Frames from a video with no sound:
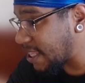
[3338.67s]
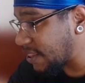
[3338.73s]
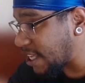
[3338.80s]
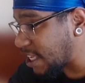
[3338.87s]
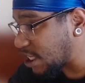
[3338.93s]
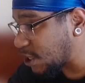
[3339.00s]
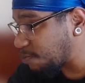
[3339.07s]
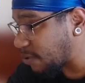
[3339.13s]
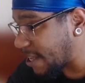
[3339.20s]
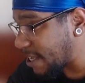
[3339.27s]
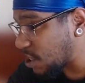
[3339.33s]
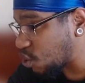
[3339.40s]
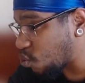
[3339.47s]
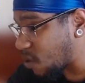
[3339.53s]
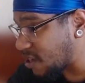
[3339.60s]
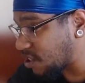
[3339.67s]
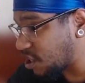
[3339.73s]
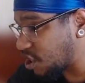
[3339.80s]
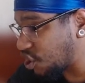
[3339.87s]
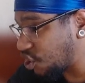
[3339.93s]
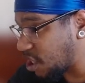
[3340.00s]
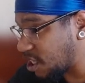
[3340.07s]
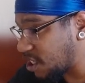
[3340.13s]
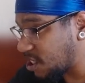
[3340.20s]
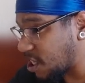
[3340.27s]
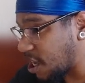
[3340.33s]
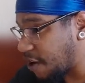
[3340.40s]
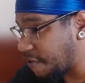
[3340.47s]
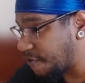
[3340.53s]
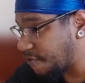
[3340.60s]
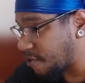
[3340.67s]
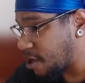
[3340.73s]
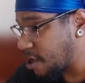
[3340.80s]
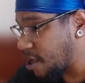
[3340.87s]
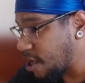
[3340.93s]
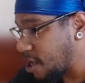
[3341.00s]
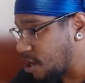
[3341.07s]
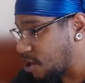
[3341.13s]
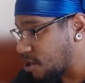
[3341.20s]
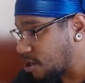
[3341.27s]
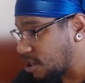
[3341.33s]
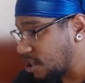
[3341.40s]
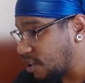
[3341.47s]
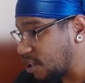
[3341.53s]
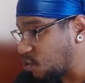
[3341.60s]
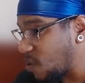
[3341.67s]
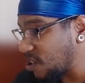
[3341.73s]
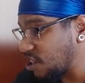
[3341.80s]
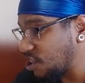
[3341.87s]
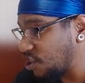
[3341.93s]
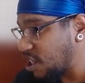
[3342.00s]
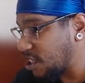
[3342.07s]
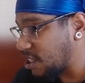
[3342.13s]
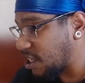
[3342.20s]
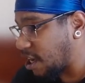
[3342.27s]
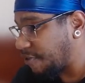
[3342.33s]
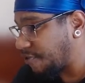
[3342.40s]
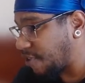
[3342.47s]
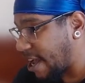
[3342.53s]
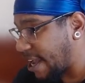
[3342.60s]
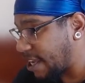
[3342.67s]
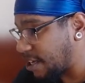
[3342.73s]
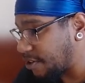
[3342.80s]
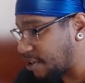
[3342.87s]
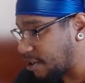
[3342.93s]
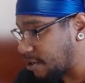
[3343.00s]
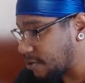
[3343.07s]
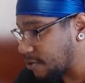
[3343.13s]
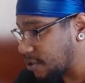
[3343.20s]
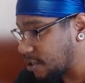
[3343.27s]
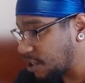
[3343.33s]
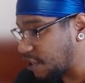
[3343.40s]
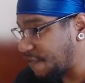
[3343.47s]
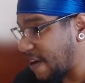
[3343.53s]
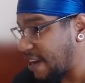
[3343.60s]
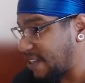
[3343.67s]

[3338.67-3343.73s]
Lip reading: this place wasn't just a find to find a